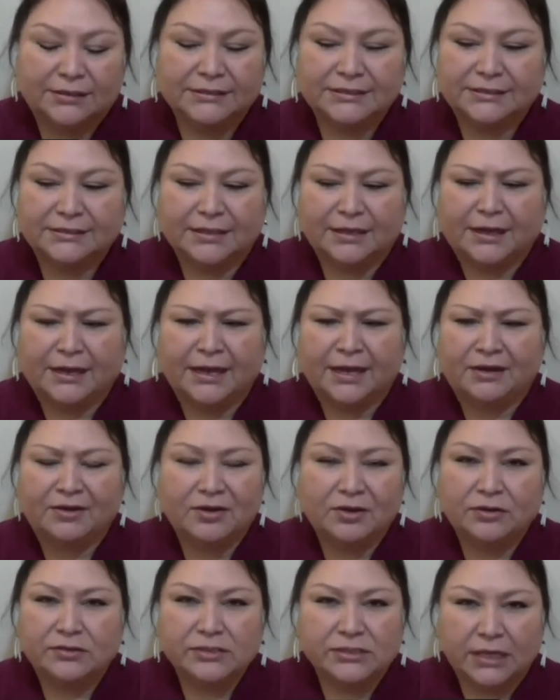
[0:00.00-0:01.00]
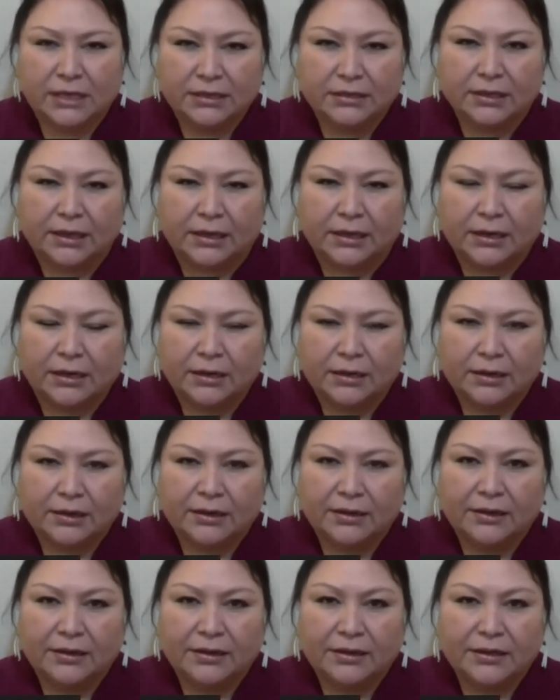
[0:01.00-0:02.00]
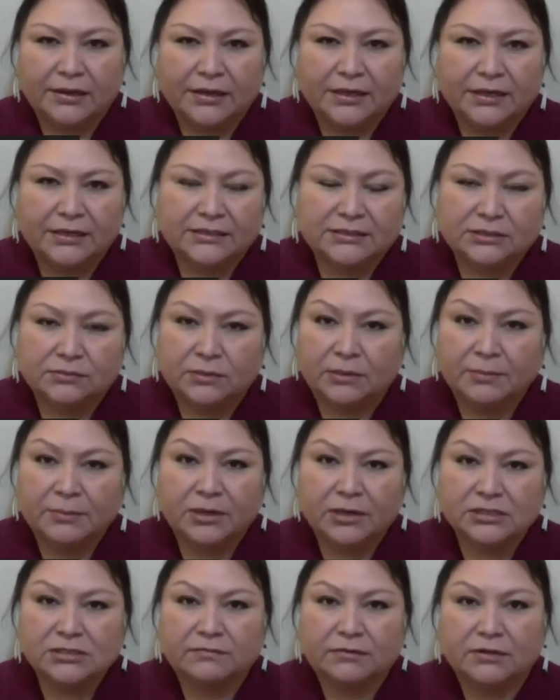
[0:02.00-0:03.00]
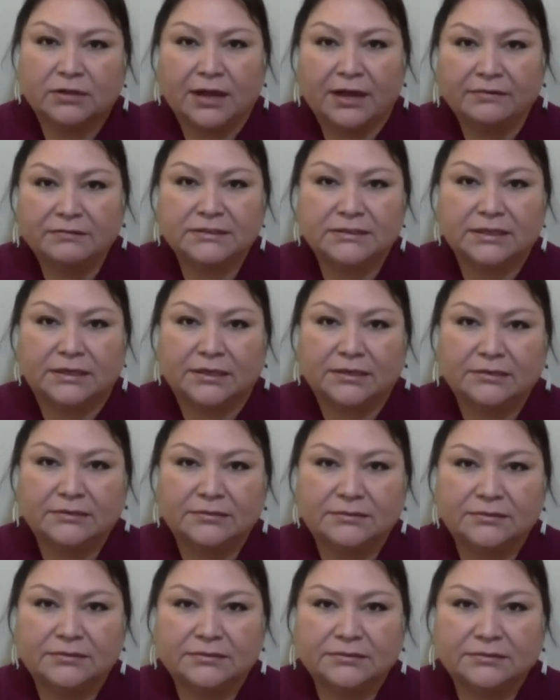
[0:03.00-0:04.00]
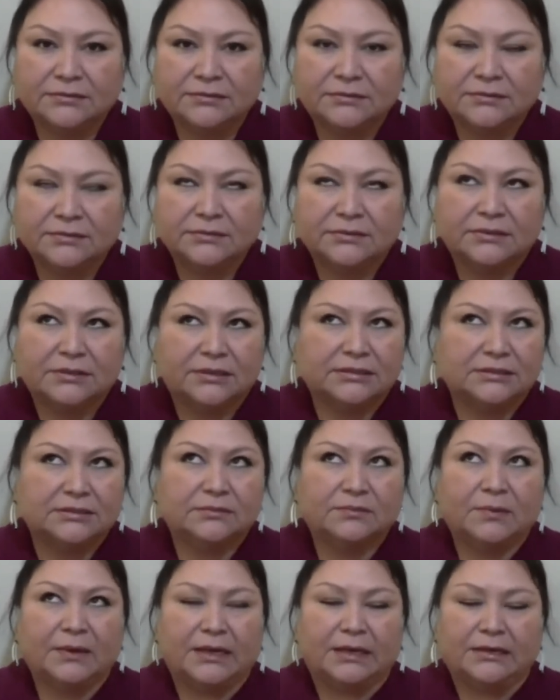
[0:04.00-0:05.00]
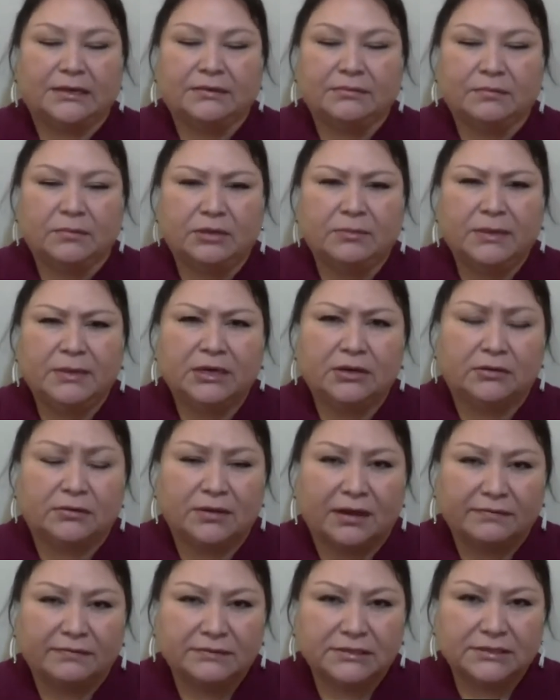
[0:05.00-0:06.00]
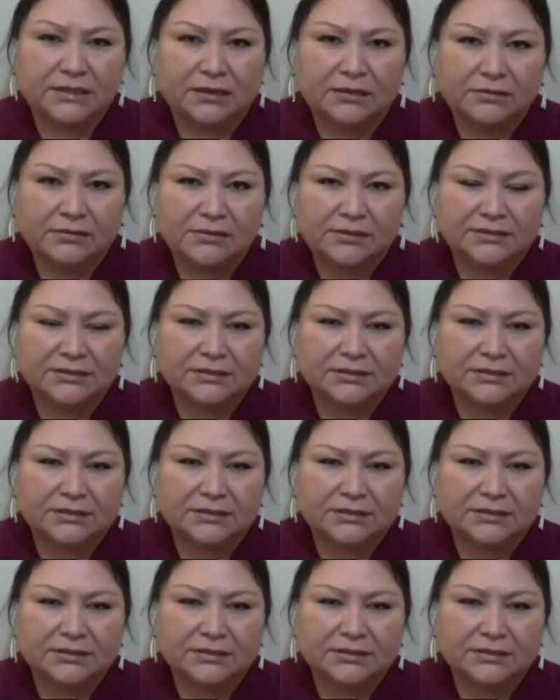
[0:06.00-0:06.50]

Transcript: I said, how can you say that? He said, well, because of her lifestyle. I said, wait, what do you mean her lifestyle?